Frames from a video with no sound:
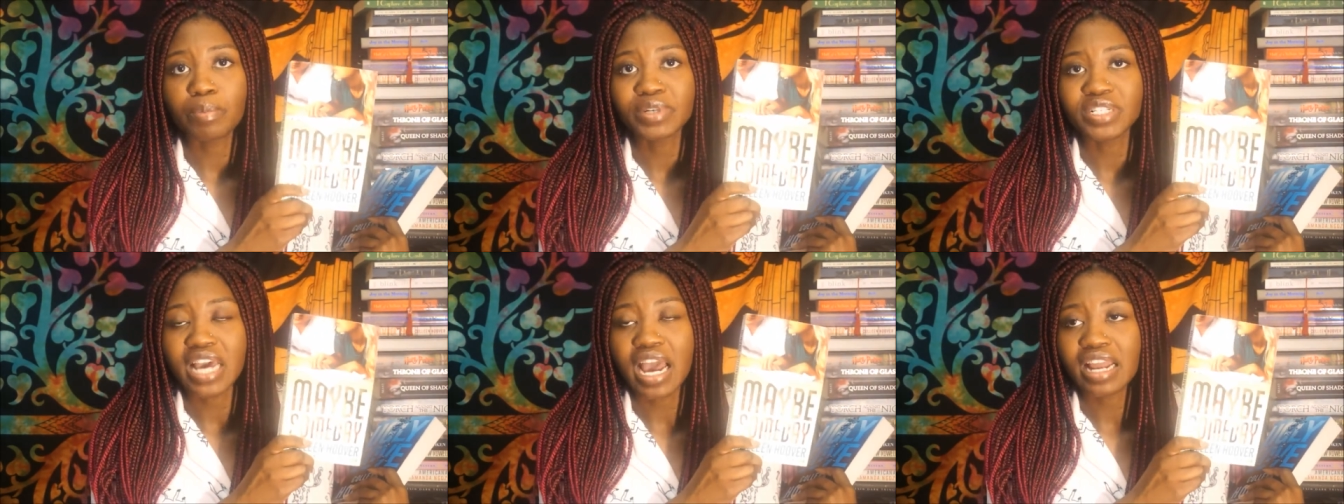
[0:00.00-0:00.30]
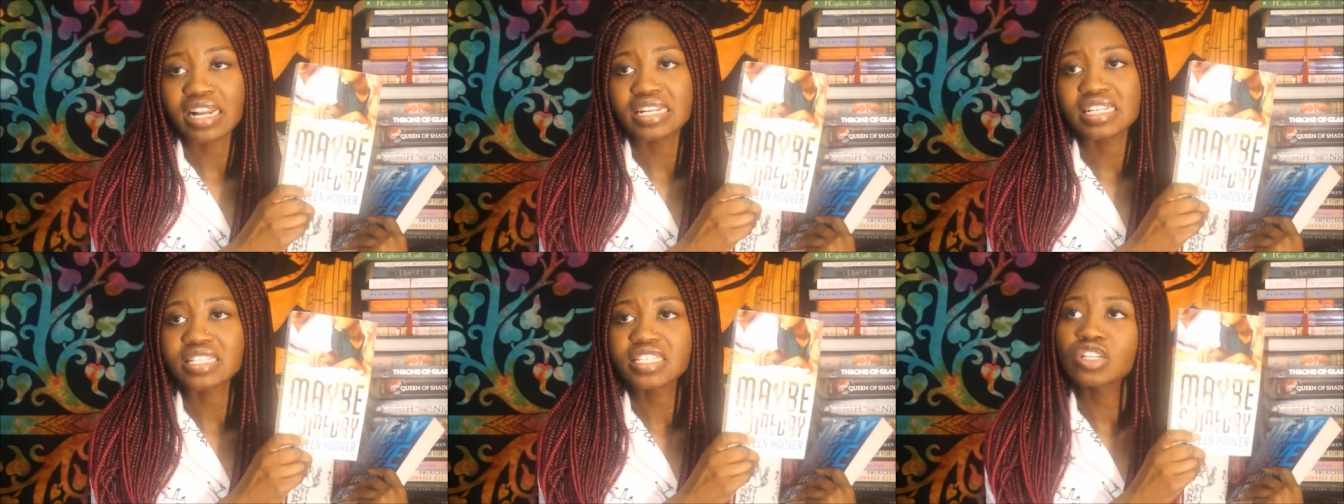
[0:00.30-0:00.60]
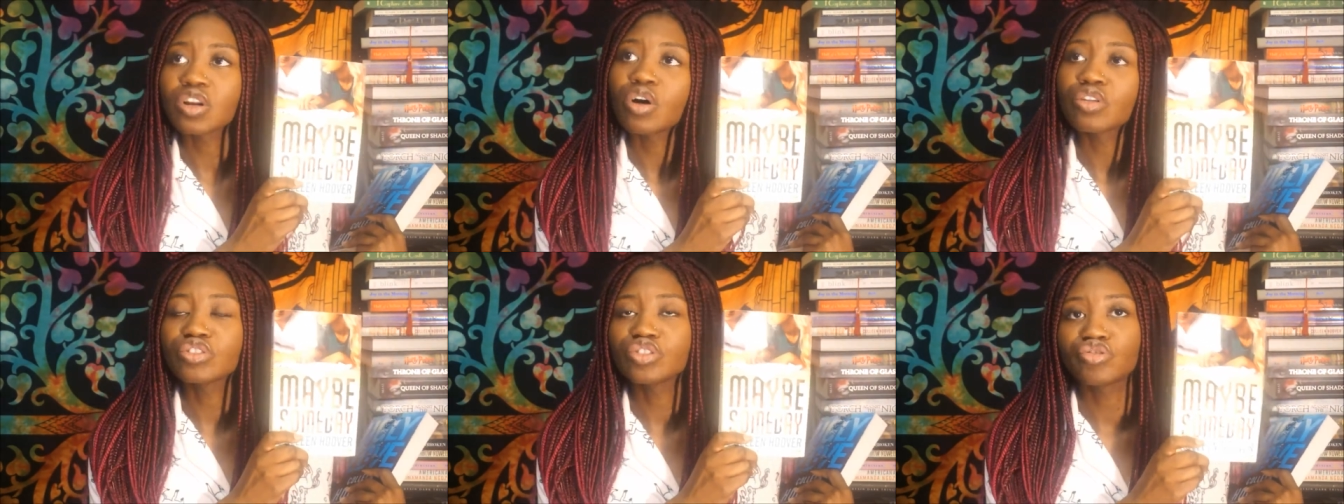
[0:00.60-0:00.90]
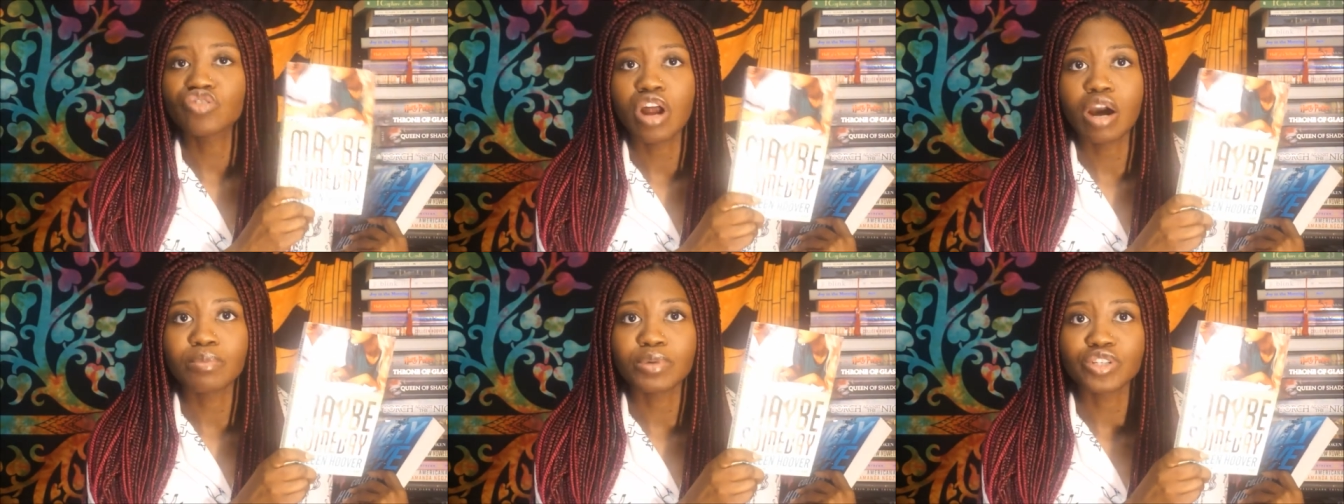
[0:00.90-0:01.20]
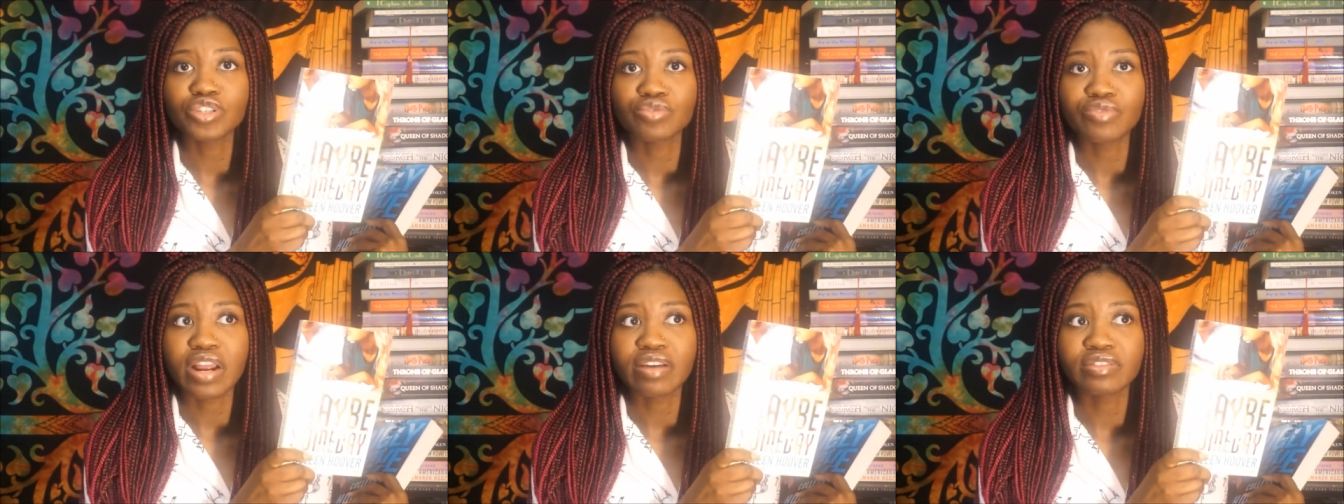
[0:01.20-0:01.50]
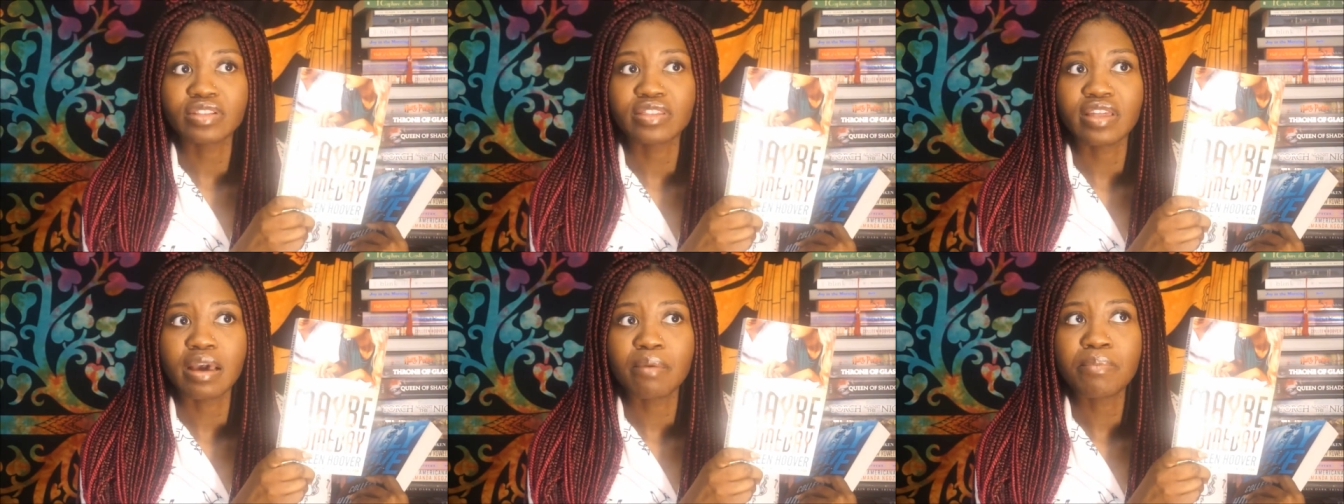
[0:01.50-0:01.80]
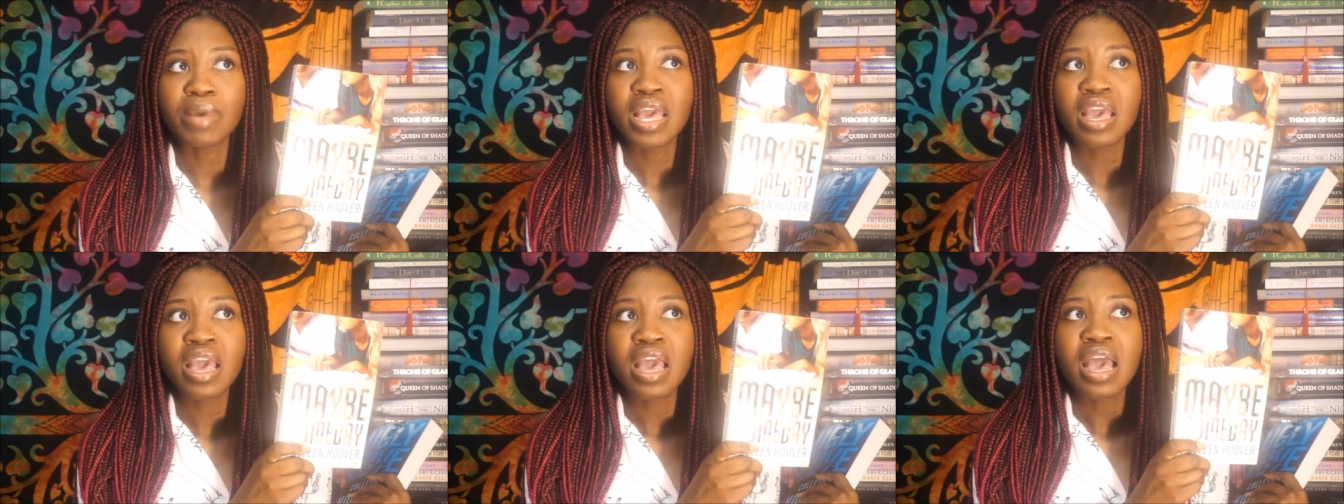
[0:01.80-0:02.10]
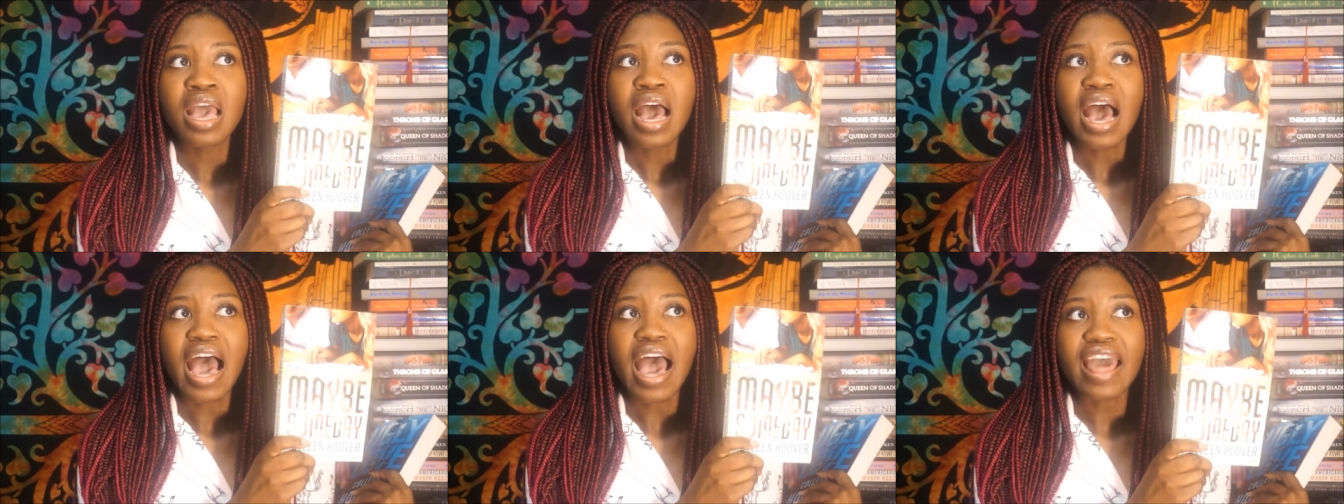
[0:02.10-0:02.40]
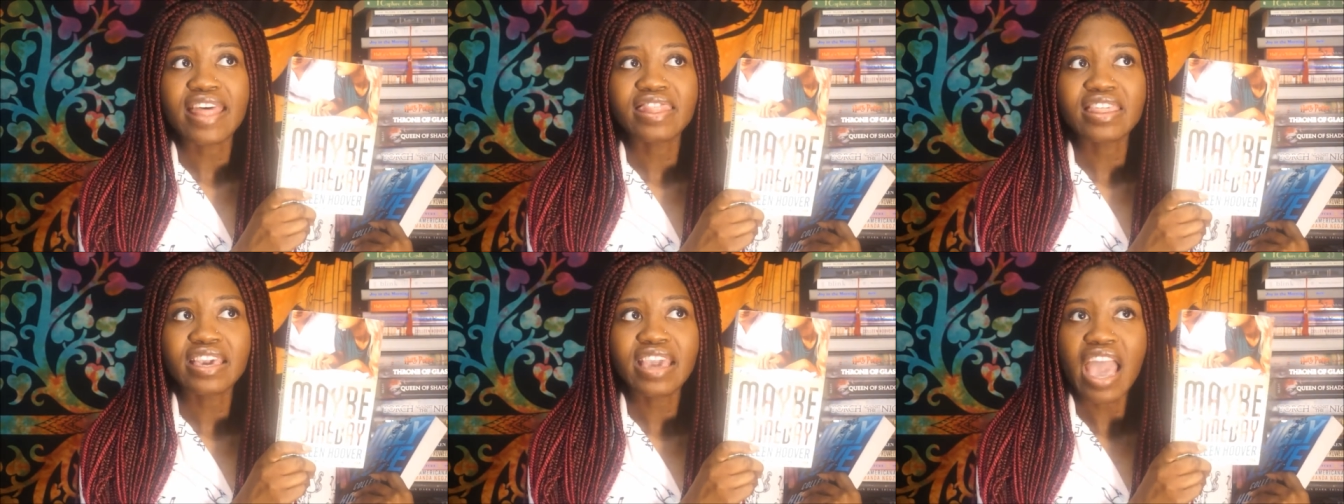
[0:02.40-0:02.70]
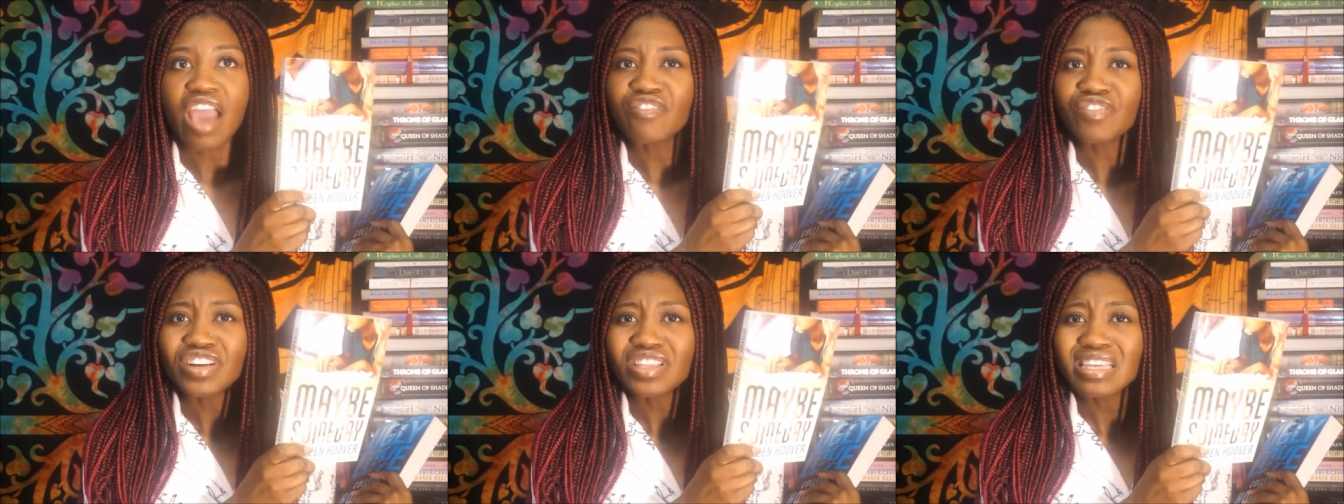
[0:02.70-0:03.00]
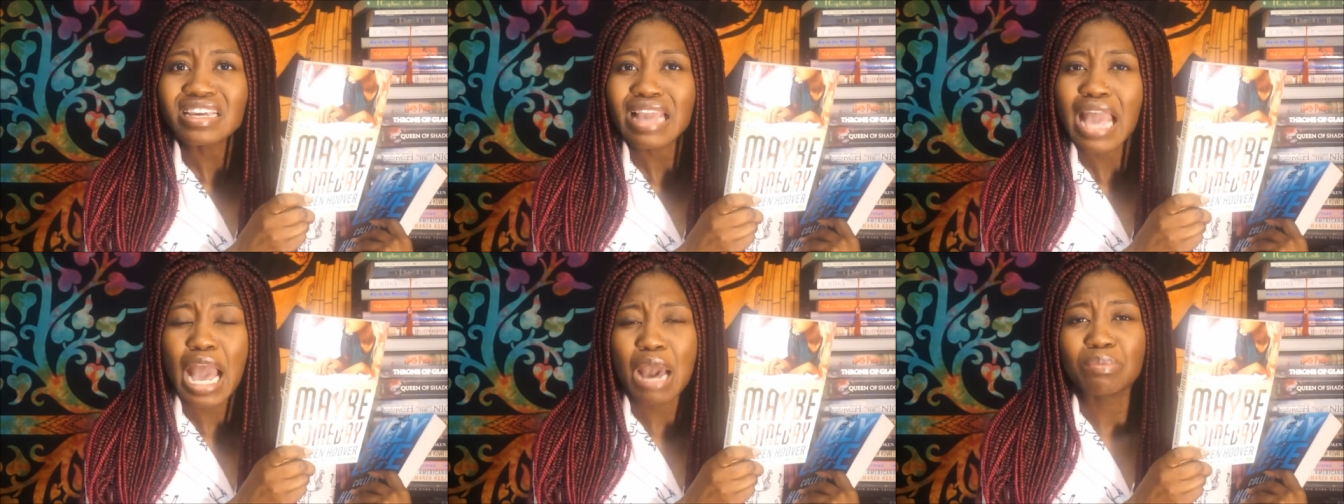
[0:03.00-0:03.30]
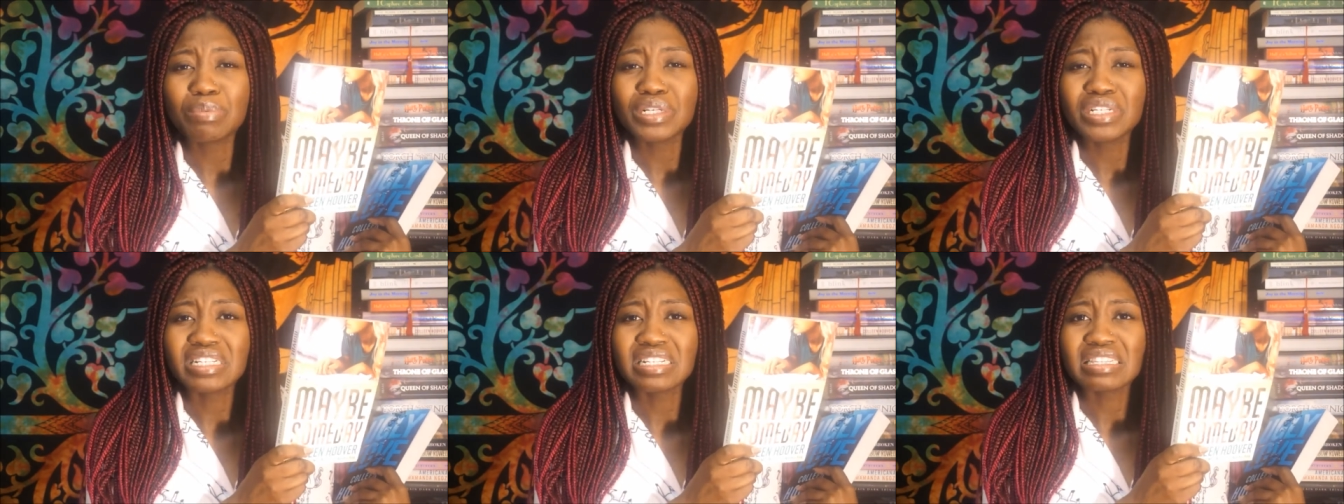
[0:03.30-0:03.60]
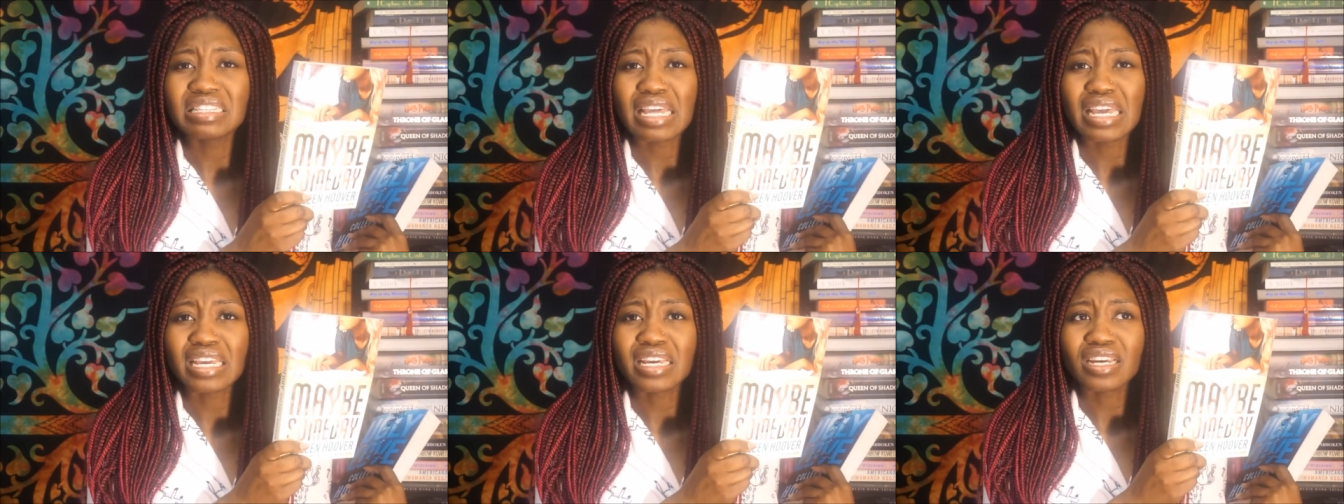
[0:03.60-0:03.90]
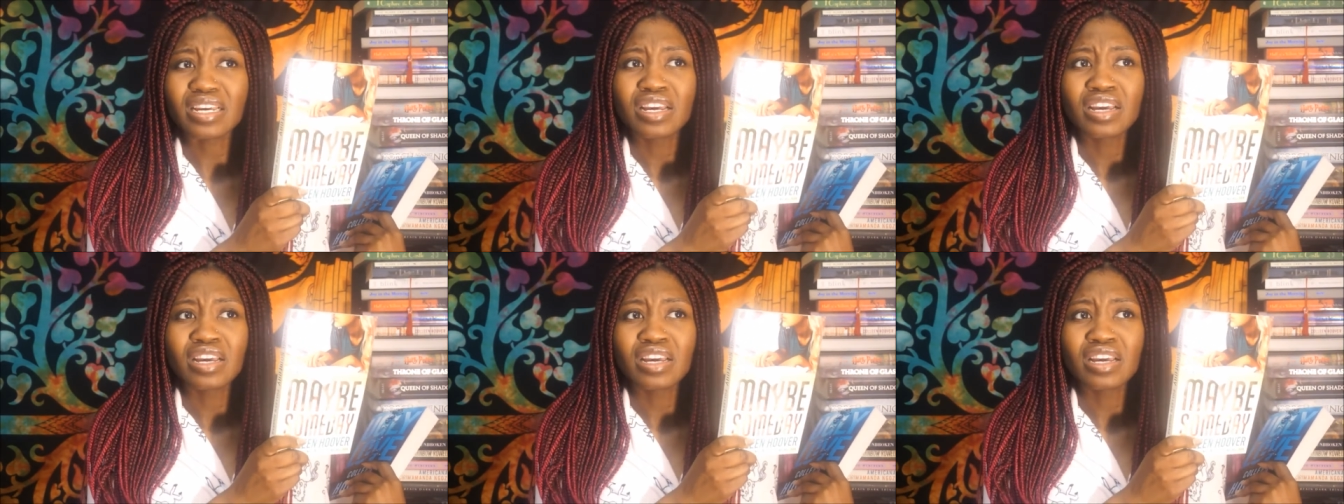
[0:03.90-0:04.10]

protagonists and all the drama surrounded them. I think everything happened in like